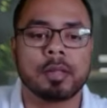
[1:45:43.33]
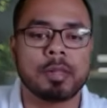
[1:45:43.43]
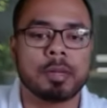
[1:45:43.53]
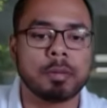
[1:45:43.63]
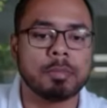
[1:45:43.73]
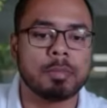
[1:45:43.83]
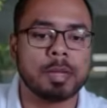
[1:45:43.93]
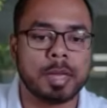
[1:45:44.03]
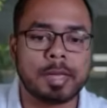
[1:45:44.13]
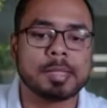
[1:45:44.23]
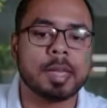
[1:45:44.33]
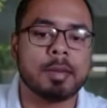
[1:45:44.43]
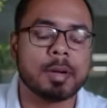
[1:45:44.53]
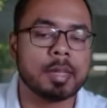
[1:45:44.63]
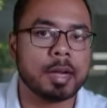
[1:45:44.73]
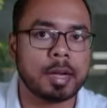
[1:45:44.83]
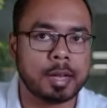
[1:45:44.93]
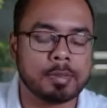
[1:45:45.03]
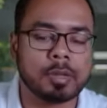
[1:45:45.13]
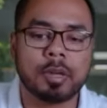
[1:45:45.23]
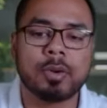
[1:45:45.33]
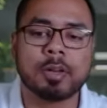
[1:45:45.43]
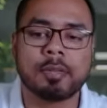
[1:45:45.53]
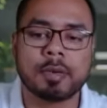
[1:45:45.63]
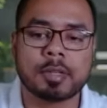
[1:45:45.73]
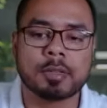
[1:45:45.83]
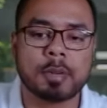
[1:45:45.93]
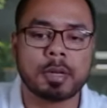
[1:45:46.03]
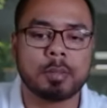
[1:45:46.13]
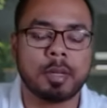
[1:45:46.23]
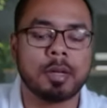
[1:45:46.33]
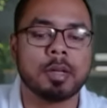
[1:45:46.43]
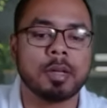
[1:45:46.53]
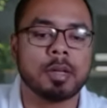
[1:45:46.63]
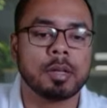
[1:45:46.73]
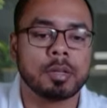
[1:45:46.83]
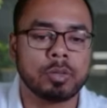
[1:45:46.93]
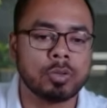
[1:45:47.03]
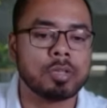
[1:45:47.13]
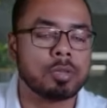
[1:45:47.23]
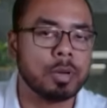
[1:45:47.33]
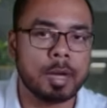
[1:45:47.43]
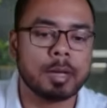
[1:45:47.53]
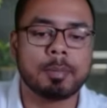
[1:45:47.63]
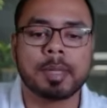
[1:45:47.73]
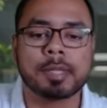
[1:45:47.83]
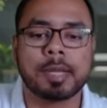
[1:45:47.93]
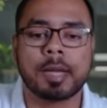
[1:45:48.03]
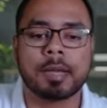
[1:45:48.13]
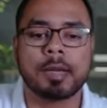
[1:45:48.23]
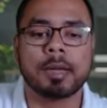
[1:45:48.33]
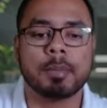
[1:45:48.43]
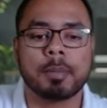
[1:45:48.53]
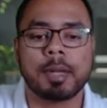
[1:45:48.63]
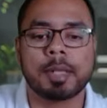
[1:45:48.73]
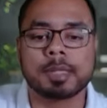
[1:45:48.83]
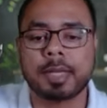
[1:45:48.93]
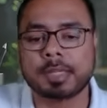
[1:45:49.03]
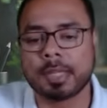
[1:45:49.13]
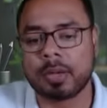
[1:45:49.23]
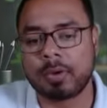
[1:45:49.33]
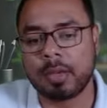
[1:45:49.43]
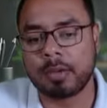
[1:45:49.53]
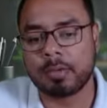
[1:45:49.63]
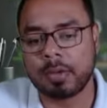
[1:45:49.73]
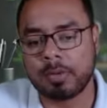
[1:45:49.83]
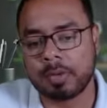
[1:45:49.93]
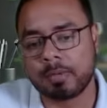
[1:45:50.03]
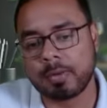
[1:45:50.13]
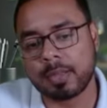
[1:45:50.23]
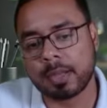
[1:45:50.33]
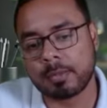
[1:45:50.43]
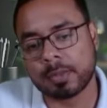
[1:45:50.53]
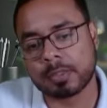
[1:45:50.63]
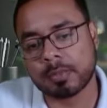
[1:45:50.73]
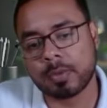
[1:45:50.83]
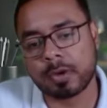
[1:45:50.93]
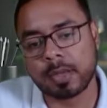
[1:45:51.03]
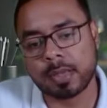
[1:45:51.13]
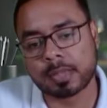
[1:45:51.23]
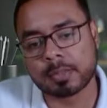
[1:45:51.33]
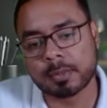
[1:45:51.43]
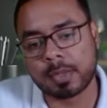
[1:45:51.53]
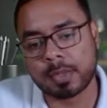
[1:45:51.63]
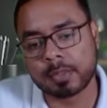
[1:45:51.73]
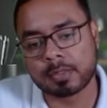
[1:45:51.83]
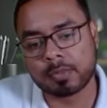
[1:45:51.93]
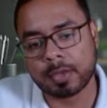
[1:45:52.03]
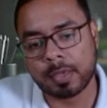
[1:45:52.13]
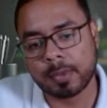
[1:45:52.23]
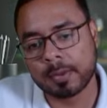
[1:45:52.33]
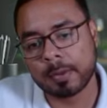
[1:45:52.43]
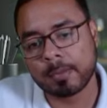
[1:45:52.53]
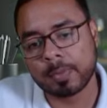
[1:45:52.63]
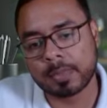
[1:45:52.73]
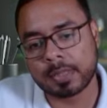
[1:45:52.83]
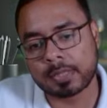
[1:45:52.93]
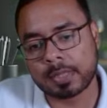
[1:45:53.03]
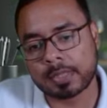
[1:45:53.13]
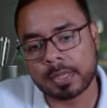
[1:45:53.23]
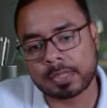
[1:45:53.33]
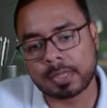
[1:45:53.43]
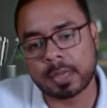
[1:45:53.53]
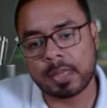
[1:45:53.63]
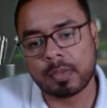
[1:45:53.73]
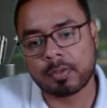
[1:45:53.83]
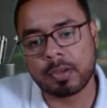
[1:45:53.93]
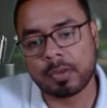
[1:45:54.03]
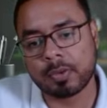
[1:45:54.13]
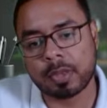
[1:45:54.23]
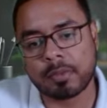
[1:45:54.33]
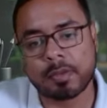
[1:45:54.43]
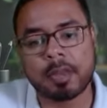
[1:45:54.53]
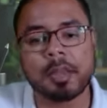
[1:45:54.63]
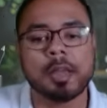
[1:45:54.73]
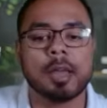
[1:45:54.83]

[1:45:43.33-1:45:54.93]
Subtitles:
the A is the event that absolute difference between those two randomly selected number is less than or equal to alpha. That means mod x minus y. This is less than equal to alpha.